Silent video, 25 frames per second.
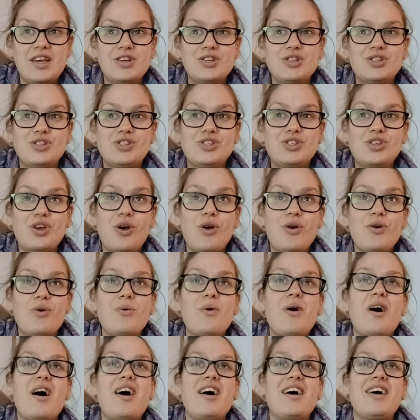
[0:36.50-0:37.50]

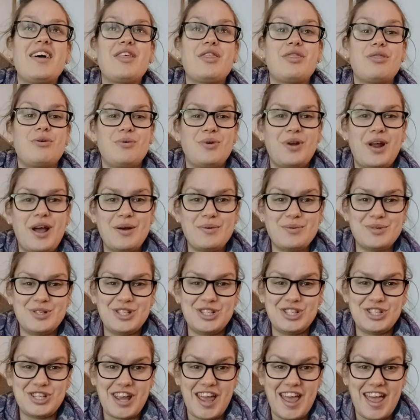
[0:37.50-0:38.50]
So I thought I would
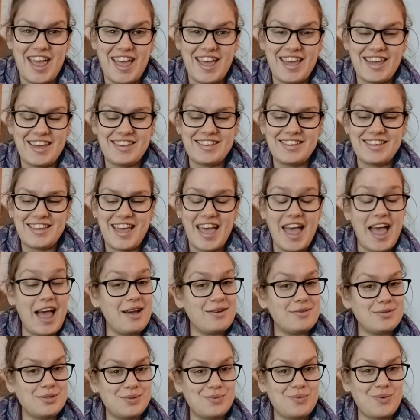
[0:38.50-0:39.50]
share
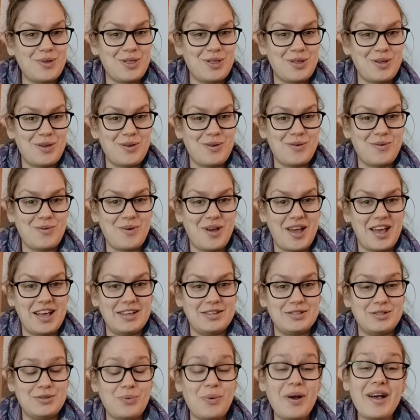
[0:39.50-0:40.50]
ours with you
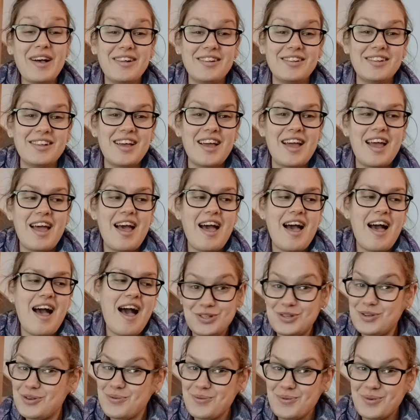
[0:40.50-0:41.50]
as well.
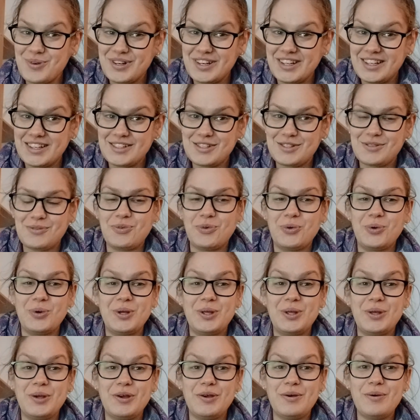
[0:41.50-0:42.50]
Two warnings for
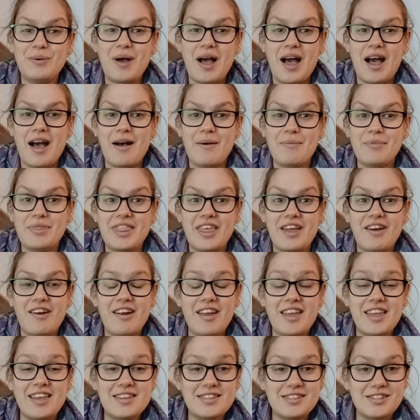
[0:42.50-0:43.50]
you. There
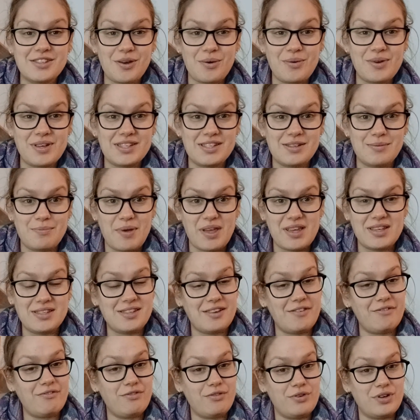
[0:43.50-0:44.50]
is going to be
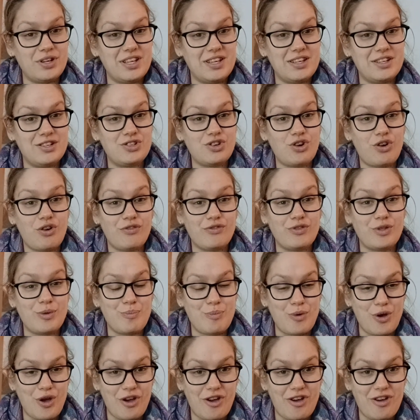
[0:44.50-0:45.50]
some footage of the
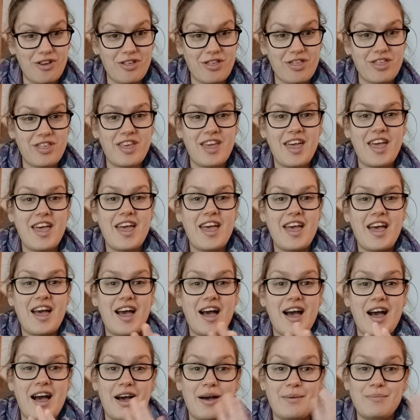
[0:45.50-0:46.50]
birth
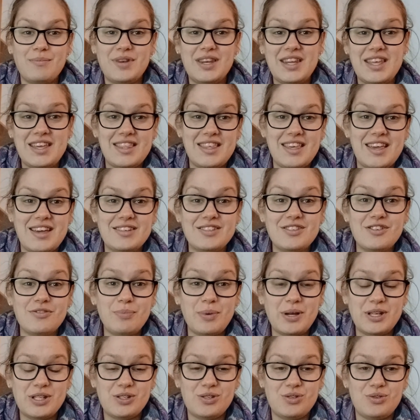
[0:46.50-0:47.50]
near the end of
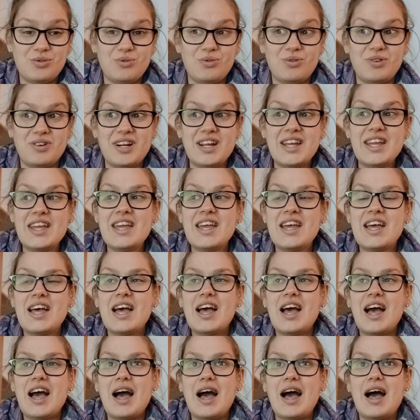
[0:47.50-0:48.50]
my story.
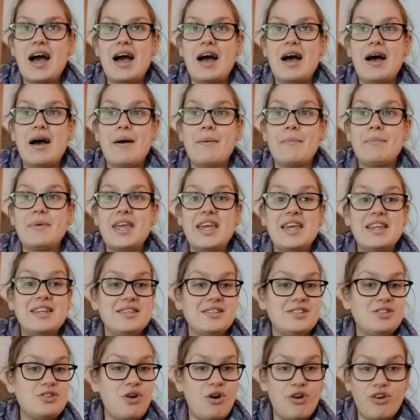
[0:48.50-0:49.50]
It
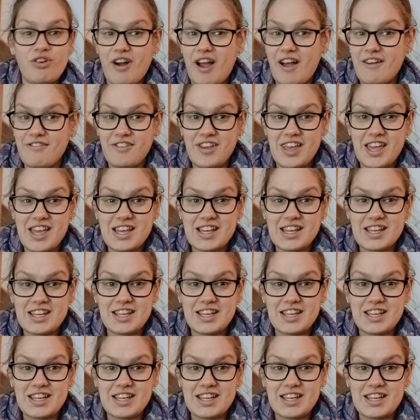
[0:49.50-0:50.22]
is not graphic.